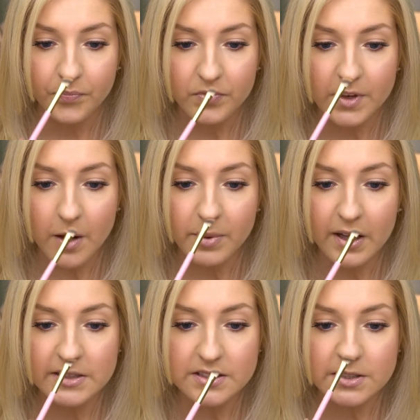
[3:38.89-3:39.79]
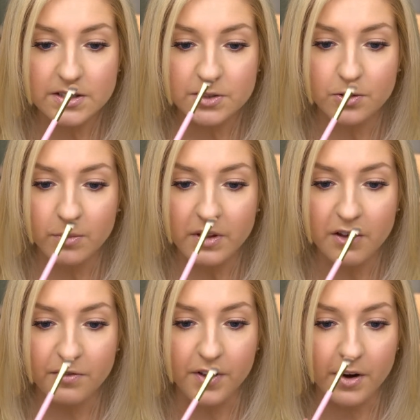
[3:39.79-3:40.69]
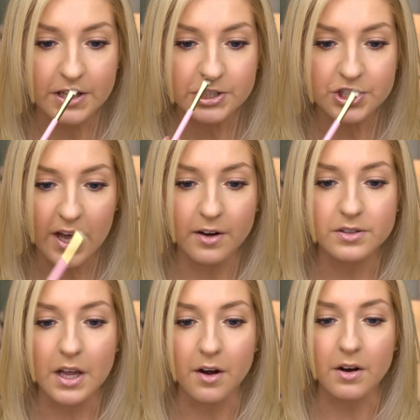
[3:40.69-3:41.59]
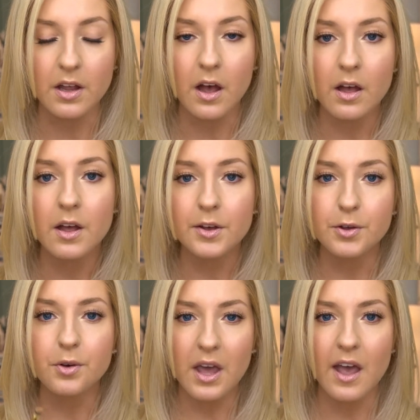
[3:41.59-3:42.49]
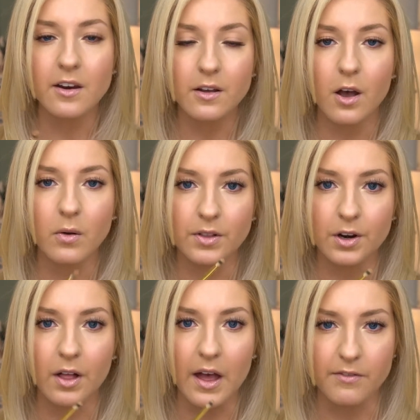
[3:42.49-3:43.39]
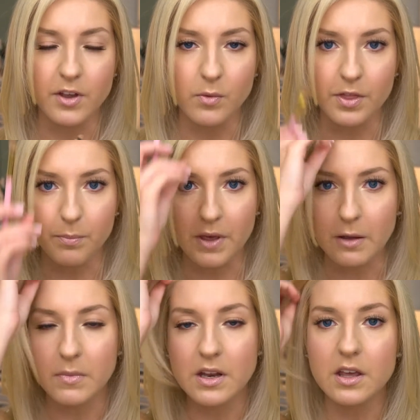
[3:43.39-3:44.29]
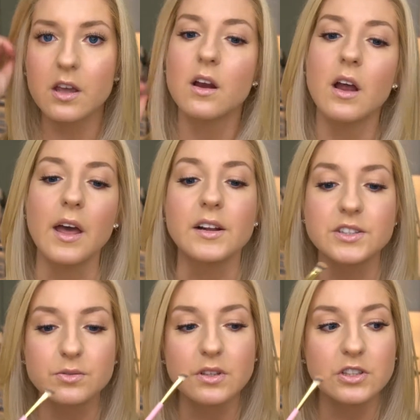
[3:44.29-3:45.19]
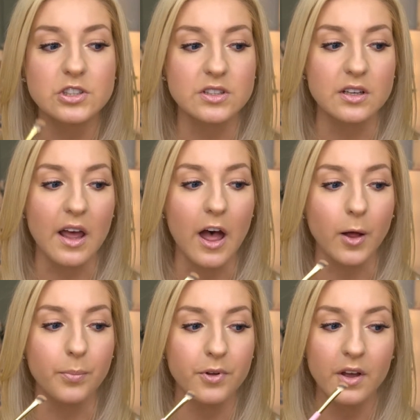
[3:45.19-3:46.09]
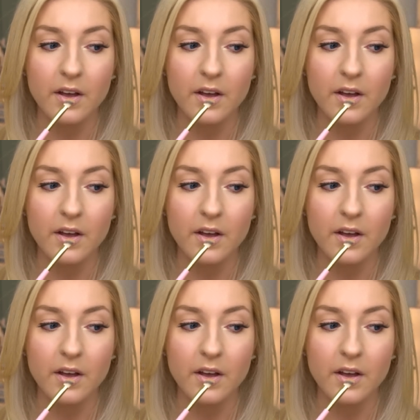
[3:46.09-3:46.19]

Now, because this is normally a very shadowed area, you can go a little heavier with the pigment here, and it's really just gonna help,